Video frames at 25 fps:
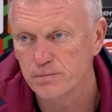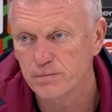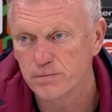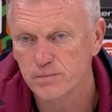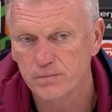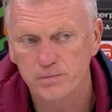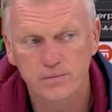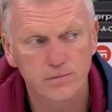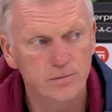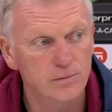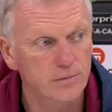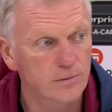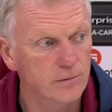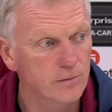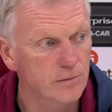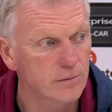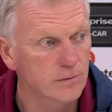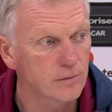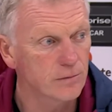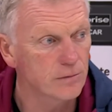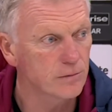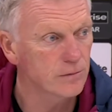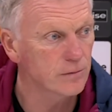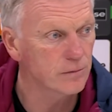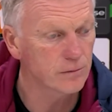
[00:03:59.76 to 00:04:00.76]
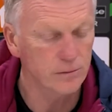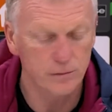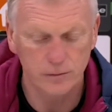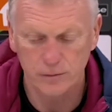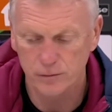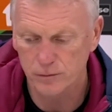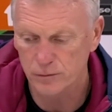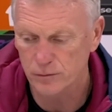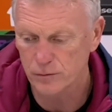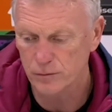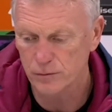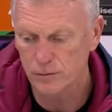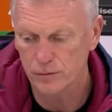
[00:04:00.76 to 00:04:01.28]

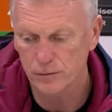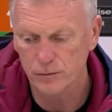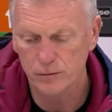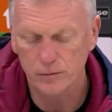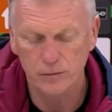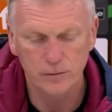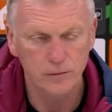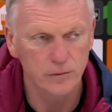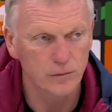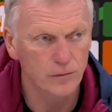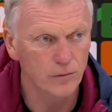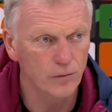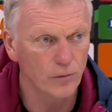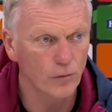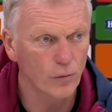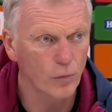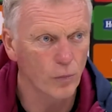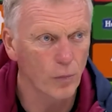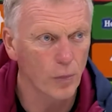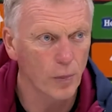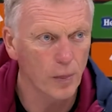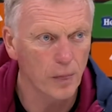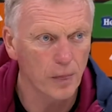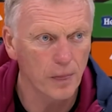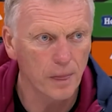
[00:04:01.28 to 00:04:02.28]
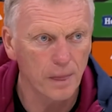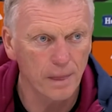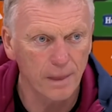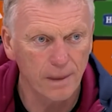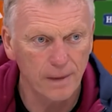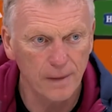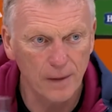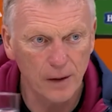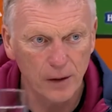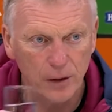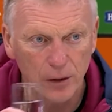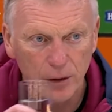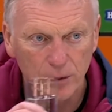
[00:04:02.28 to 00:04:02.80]

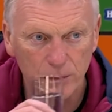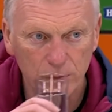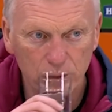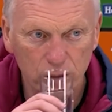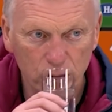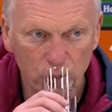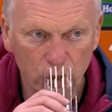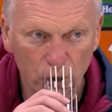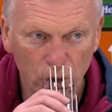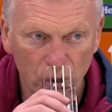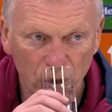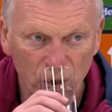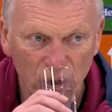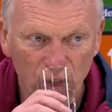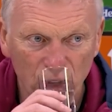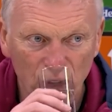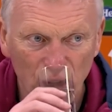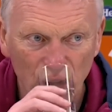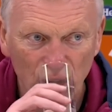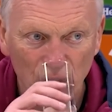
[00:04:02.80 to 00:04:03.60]
(no one is talking)